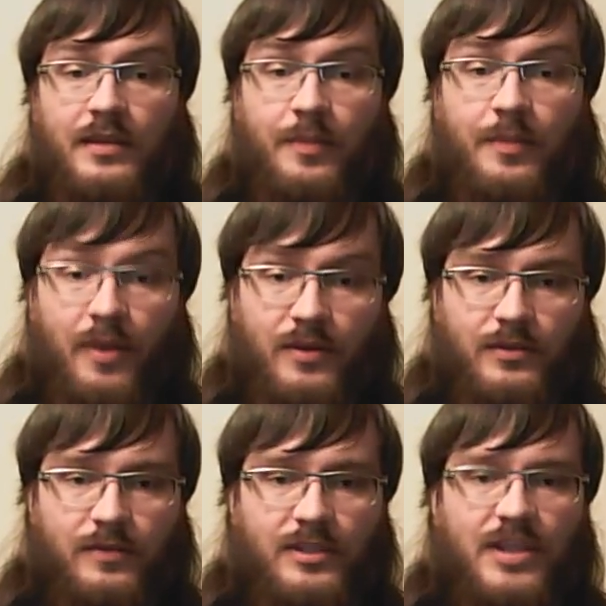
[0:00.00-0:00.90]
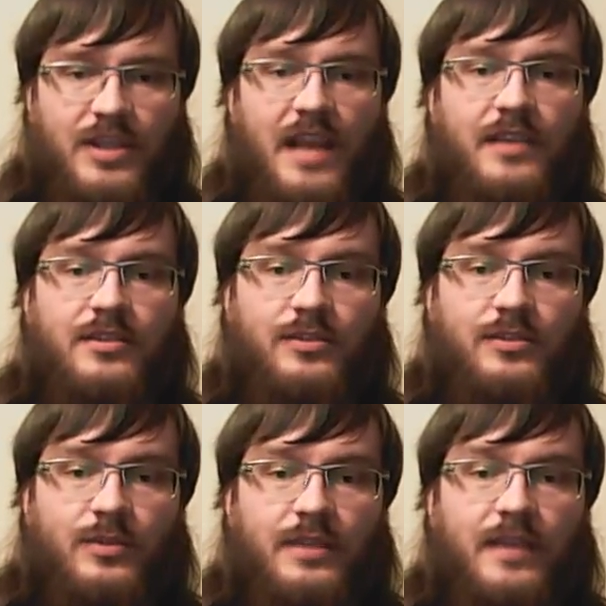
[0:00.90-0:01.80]
The point of the challenge is
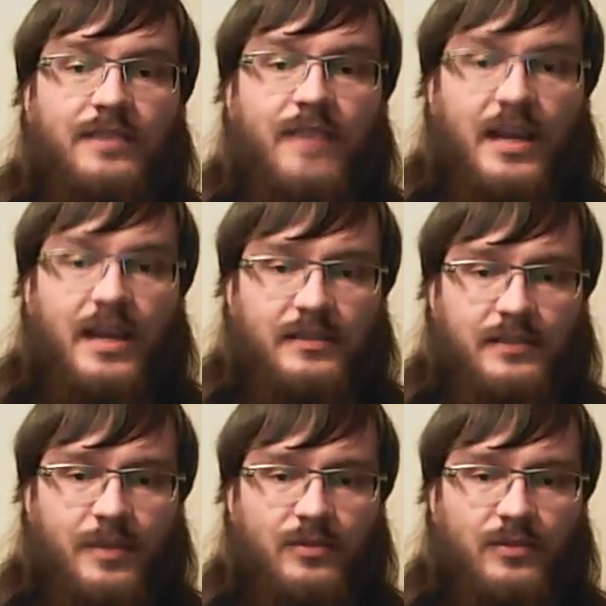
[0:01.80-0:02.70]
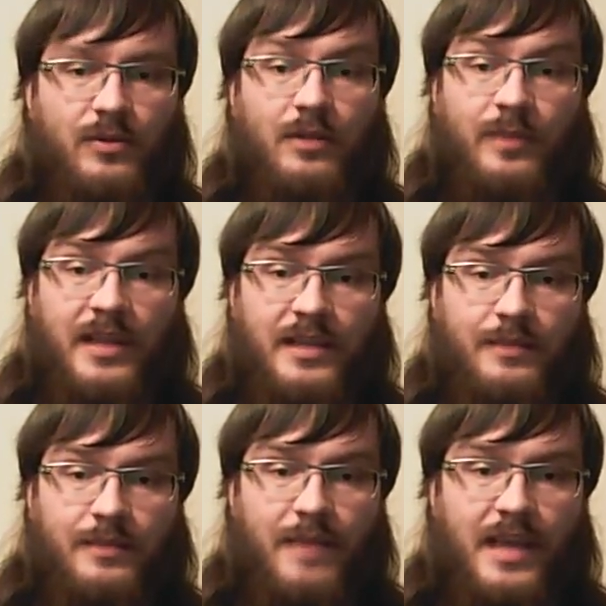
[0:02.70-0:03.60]
to give advice about
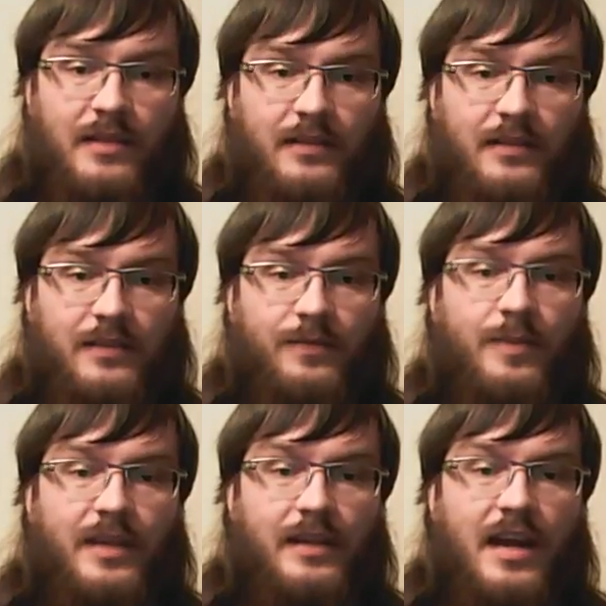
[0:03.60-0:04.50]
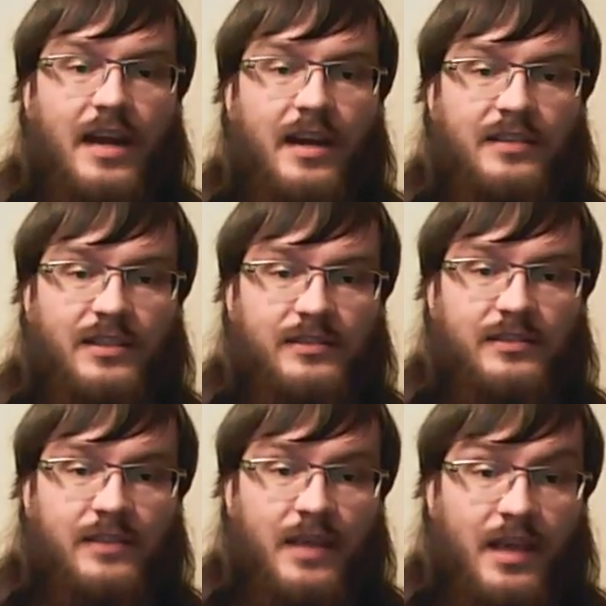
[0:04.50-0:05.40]
role-playing male and female
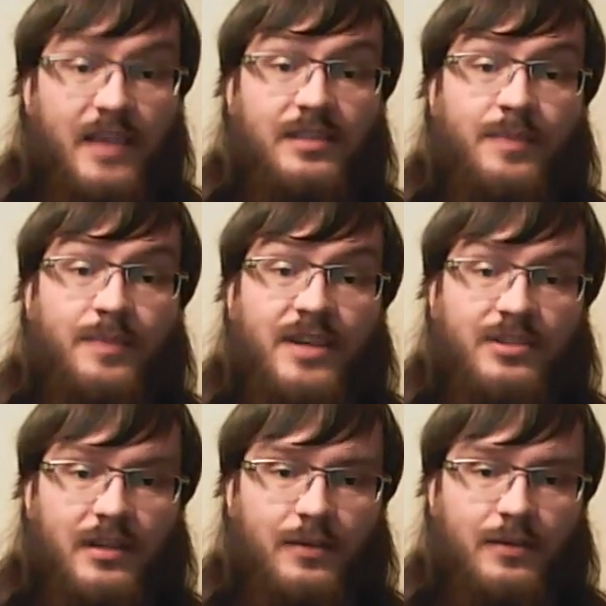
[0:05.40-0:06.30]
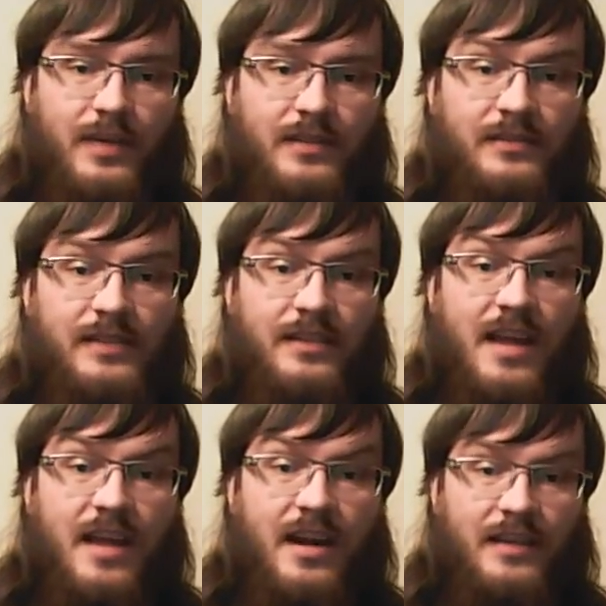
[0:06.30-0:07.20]
characters, especially when
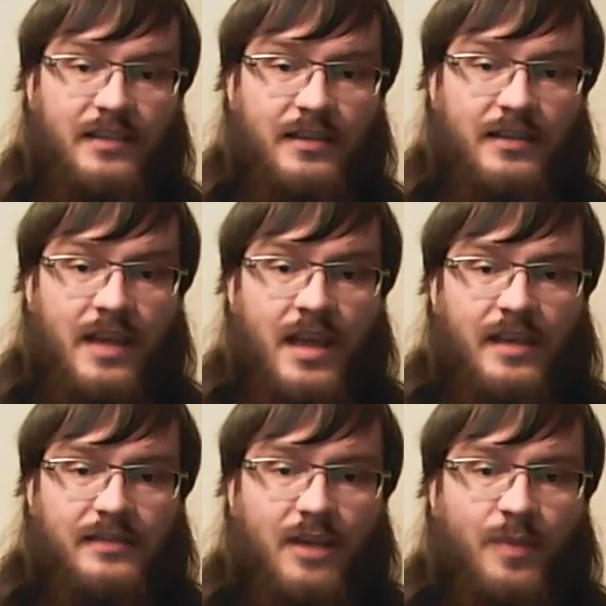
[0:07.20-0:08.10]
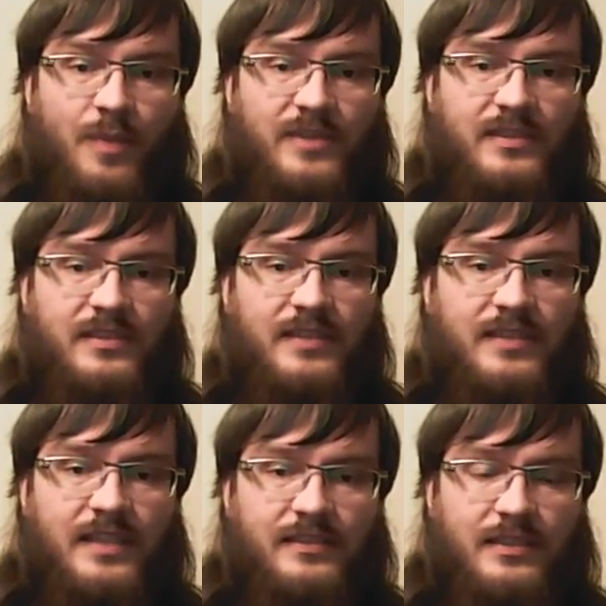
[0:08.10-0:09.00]
said character is opposite
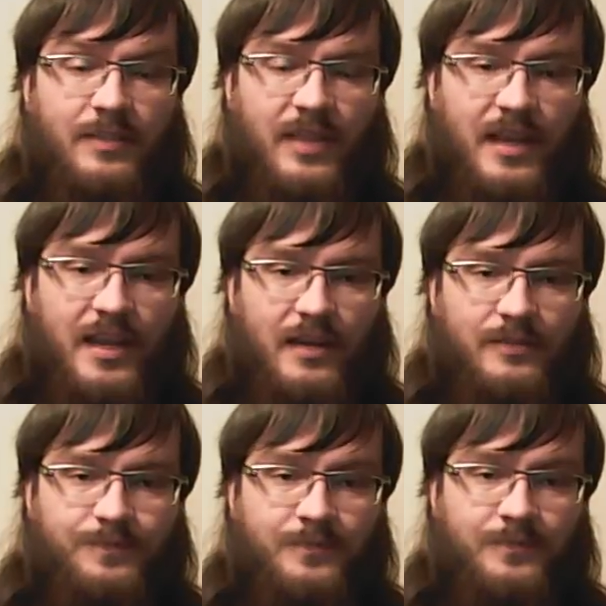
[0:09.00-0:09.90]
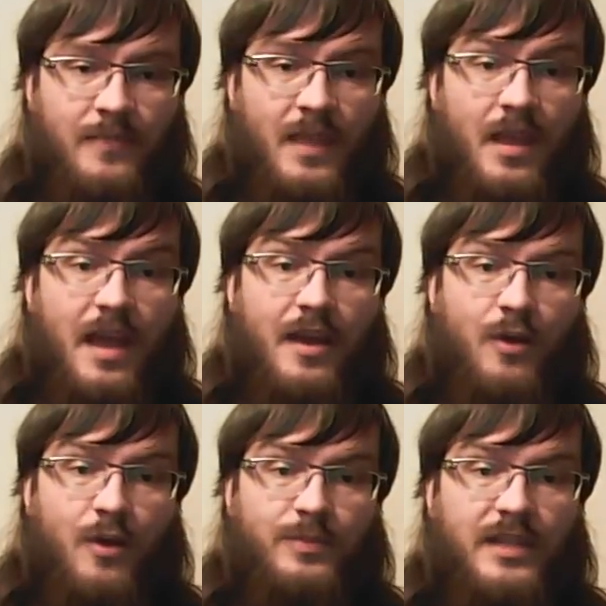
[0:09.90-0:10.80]
sex than the player. I
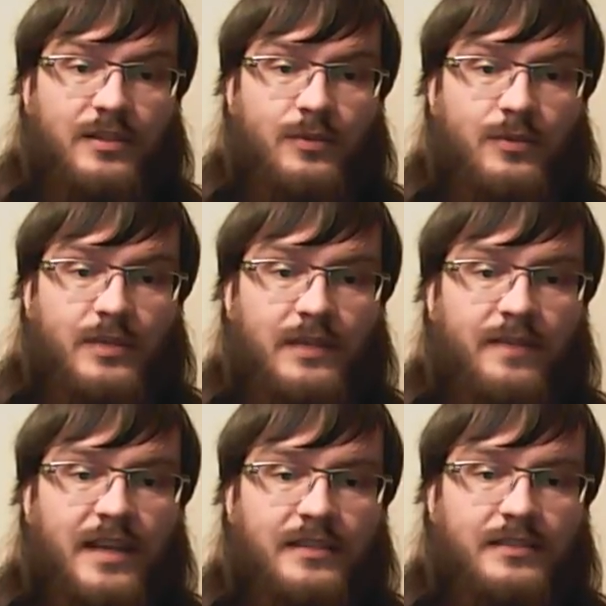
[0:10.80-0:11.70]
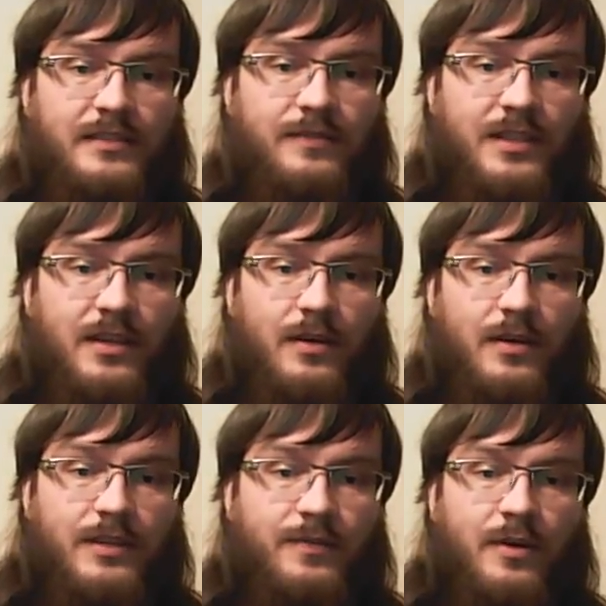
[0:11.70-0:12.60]
hope that you will find this video
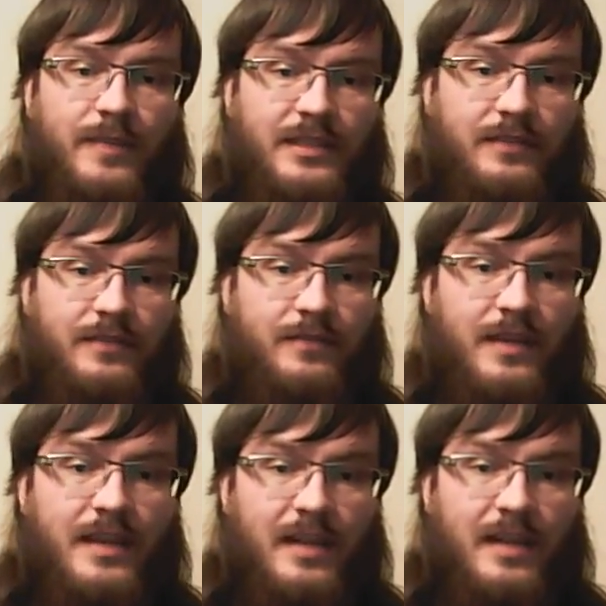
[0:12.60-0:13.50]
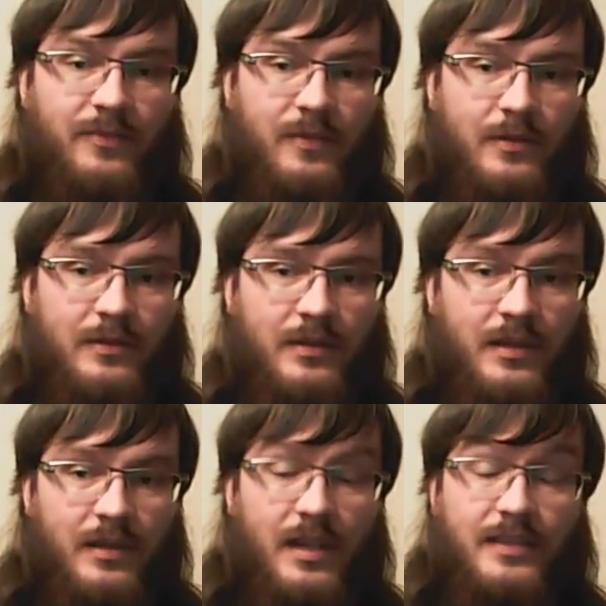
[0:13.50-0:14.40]
informative and helpful.
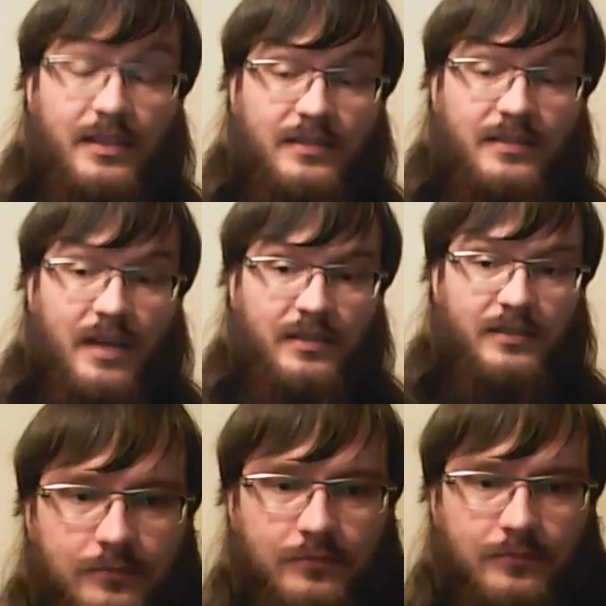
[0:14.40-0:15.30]
Let's get started.